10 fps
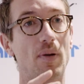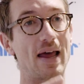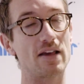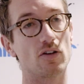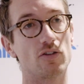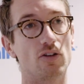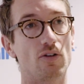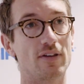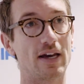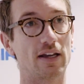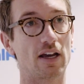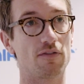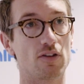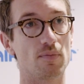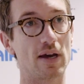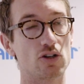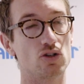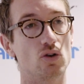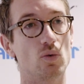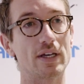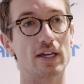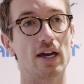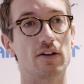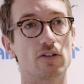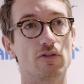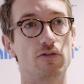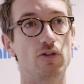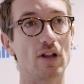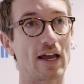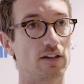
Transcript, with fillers: placed onto the rotator cuff to make sure we get full